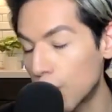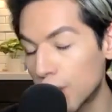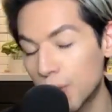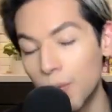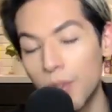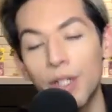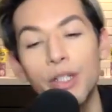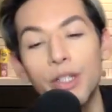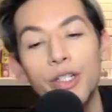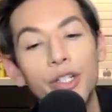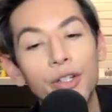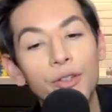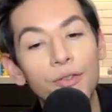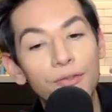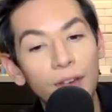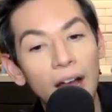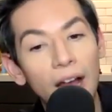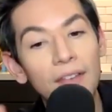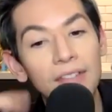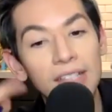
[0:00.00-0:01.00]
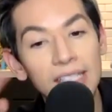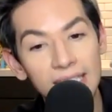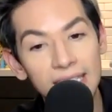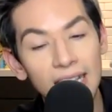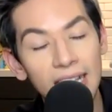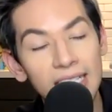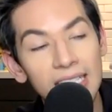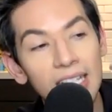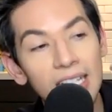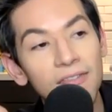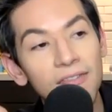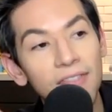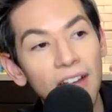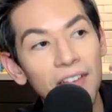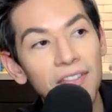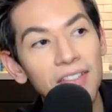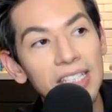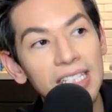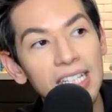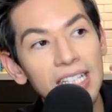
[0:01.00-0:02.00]
So we're going to do five and six. And
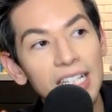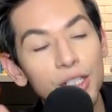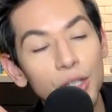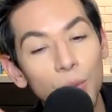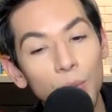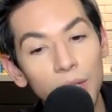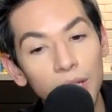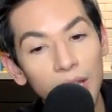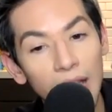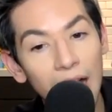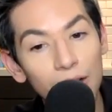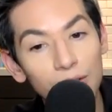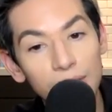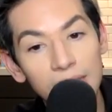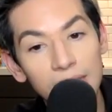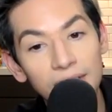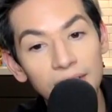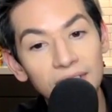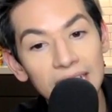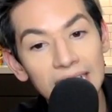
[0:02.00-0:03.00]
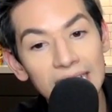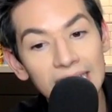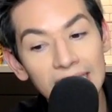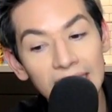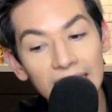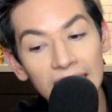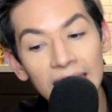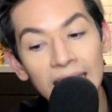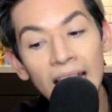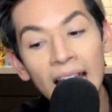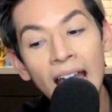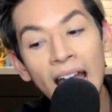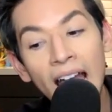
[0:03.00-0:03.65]
five and six are Real Housewives of DC